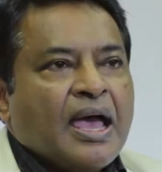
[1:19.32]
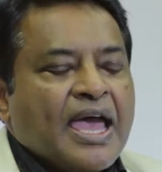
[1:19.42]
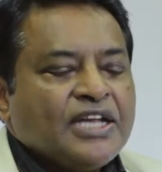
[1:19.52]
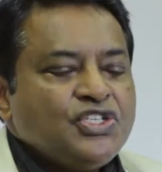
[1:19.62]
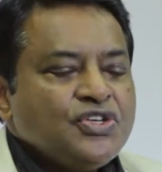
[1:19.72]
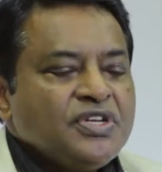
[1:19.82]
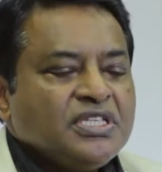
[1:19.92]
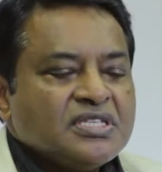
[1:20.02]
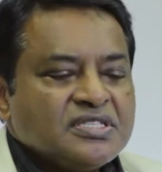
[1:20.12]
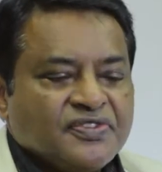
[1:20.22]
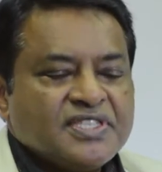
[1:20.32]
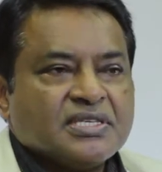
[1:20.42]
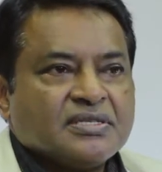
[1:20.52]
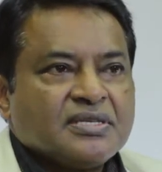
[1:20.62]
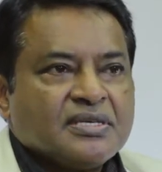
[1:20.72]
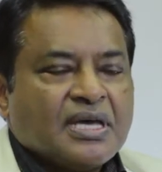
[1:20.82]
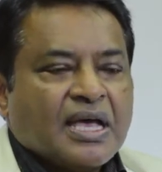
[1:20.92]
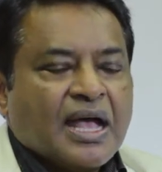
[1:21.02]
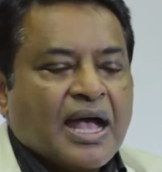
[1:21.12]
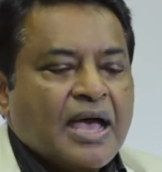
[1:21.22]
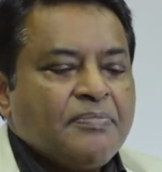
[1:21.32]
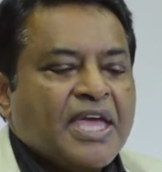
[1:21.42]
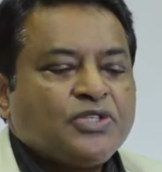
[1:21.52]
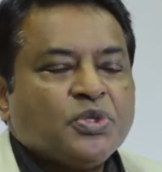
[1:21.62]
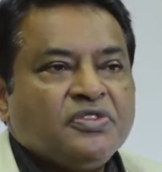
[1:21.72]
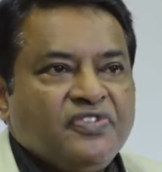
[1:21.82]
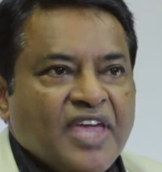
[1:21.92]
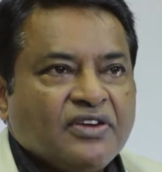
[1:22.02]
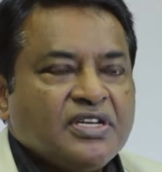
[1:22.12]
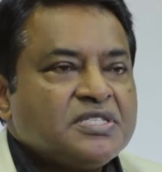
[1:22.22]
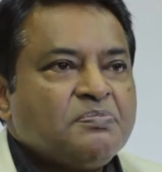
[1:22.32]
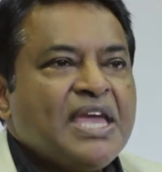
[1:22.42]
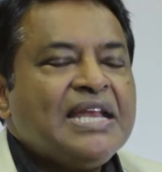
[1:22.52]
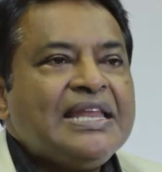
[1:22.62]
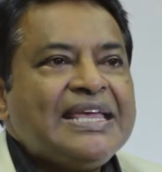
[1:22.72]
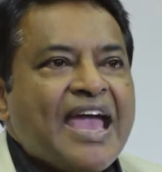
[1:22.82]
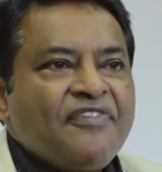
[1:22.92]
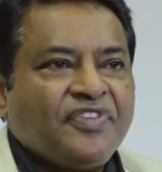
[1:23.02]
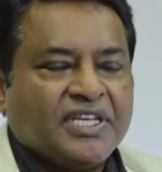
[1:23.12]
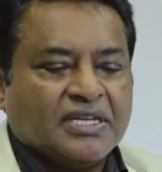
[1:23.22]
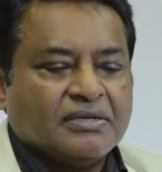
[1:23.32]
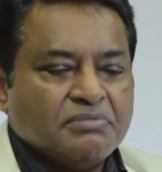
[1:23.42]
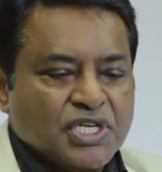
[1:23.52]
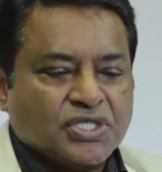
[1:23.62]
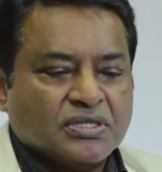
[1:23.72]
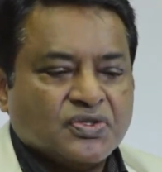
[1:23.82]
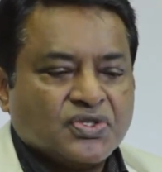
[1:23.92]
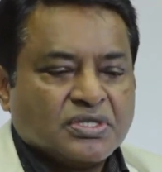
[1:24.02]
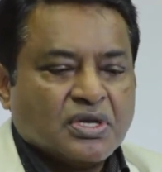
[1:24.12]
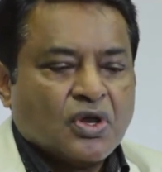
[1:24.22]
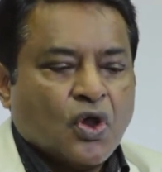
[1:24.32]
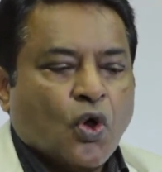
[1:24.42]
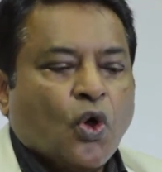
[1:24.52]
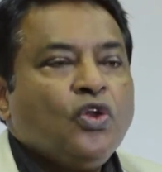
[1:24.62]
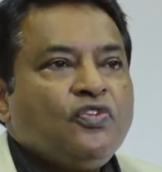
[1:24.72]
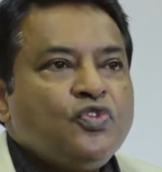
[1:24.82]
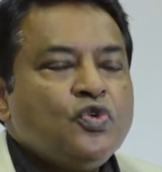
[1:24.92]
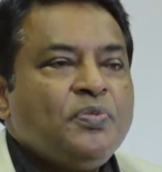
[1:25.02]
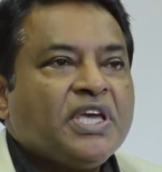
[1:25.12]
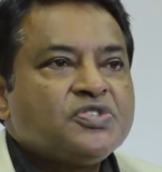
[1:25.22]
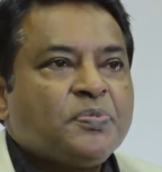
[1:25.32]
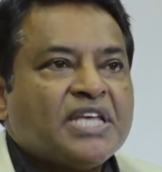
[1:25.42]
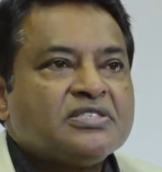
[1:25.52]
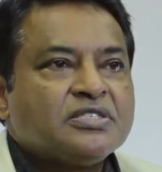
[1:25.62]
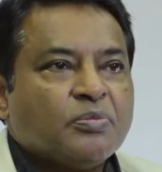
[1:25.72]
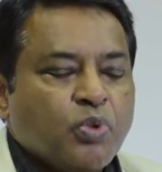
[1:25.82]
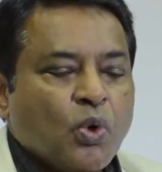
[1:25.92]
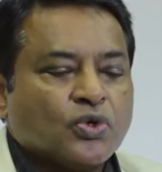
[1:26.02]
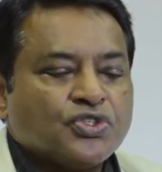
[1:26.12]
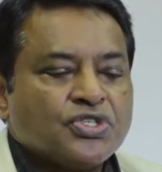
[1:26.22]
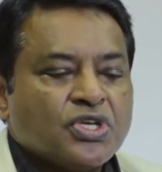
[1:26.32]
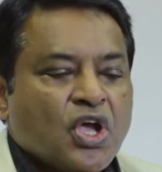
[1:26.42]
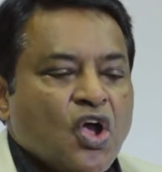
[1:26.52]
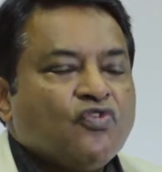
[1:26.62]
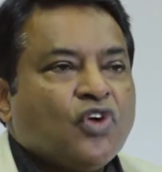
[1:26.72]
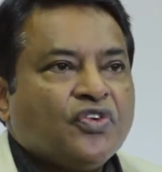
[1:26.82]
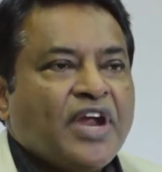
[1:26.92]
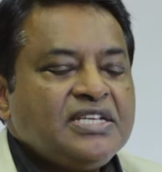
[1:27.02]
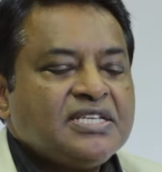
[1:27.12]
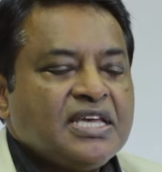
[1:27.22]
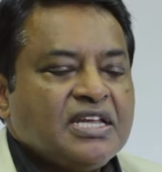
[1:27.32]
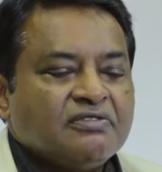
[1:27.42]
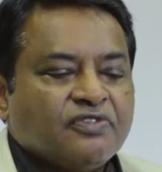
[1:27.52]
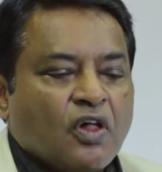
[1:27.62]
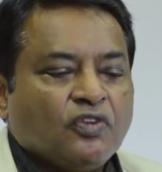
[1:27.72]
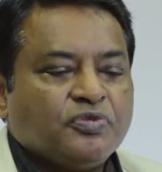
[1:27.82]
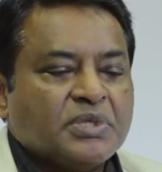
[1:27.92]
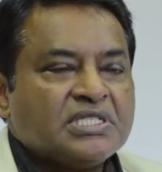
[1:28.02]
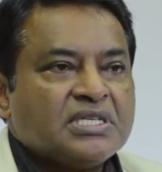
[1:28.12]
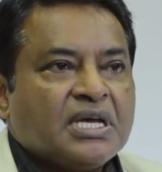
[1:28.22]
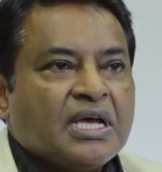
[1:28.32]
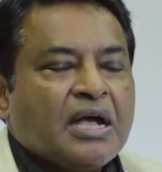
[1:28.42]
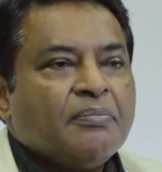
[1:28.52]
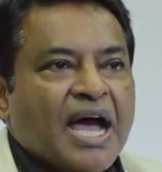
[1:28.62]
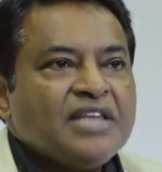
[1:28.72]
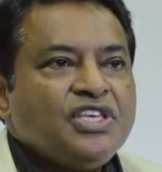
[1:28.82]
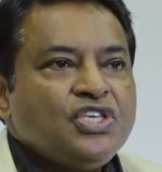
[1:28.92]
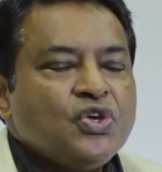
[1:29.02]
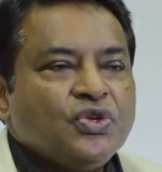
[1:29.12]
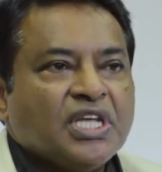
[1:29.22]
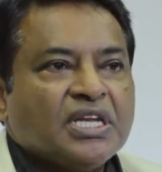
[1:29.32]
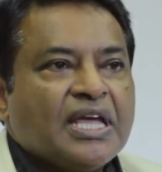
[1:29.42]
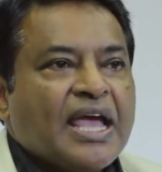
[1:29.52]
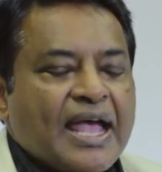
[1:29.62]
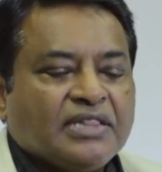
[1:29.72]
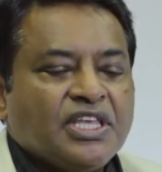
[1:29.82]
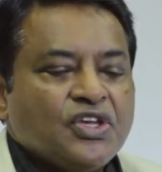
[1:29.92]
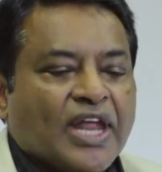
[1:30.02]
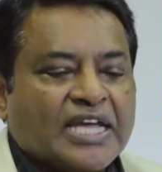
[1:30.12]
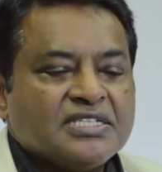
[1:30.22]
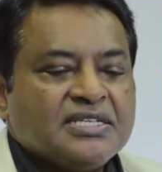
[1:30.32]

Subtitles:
and during this visit, I met with various mainly African missions, all of whom expressed support for greater involvement by the Union at the United